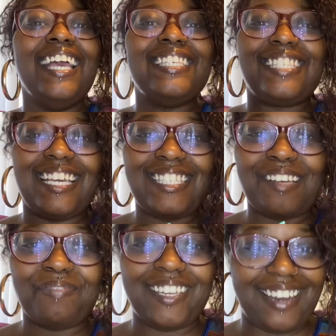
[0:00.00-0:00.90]
Say
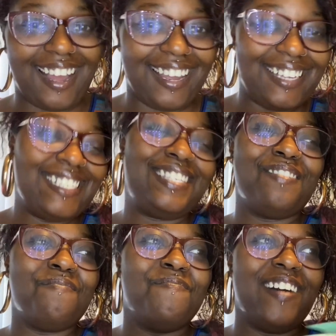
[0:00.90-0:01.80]
something nice.
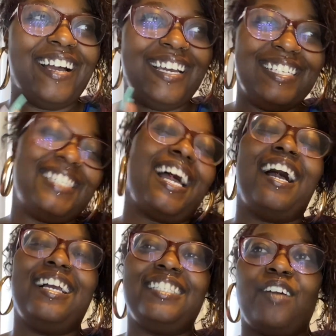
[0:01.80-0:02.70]
But
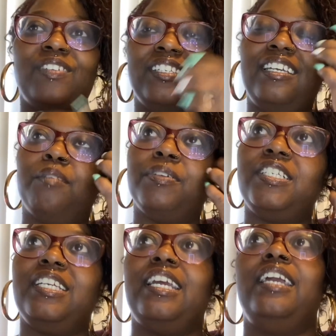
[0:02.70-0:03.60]
I definitely
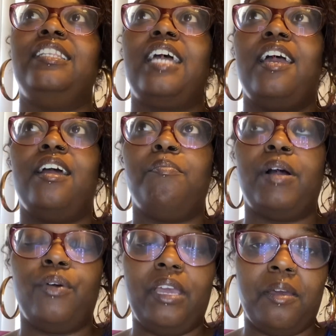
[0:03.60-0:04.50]
appreciate that
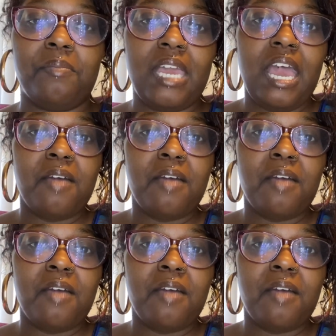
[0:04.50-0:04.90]
about him.